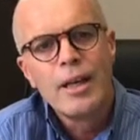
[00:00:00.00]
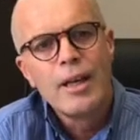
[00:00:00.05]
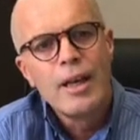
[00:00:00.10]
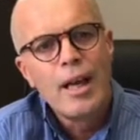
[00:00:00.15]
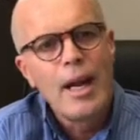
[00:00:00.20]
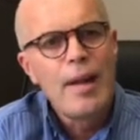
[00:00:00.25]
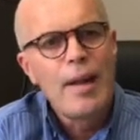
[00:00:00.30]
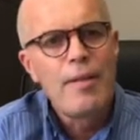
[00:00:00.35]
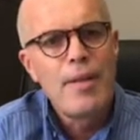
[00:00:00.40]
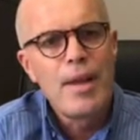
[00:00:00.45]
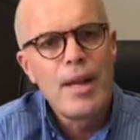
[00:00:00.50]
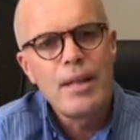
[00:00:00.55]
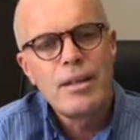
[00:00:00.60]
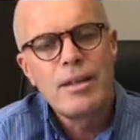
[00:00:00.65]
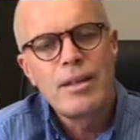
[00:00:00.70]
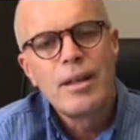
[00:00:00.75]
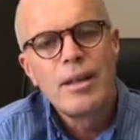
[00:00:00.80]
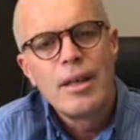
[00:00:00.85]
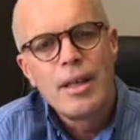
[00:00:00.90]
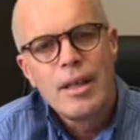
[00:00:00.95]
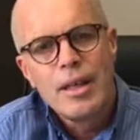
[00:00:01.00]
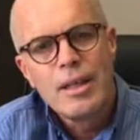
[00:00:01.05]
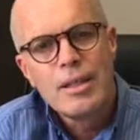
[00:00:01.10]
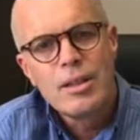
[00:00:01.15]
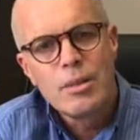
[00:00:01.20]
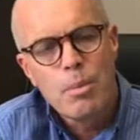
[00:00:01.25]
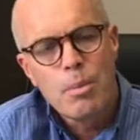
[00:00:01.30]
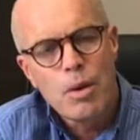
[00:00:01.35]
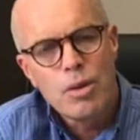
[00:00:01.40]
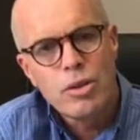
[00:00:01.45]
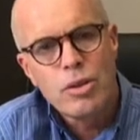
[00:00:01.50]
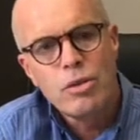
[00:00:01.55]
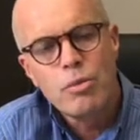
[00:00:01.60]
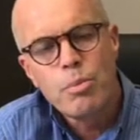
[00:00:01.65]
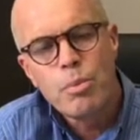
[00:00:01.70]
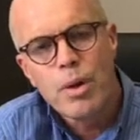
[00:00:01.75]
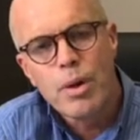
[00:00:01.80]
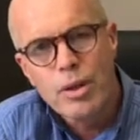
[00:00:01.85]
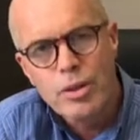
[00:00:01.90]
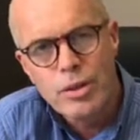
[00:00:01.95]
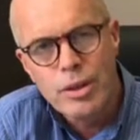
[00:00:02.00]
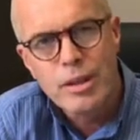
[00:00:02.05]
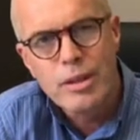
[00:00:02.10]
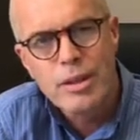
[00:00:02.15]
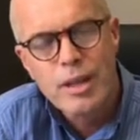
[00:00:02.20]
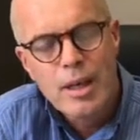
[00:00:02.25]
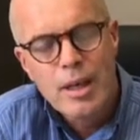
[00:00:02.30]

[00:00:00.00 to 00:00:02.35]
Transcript: And that is a positive process.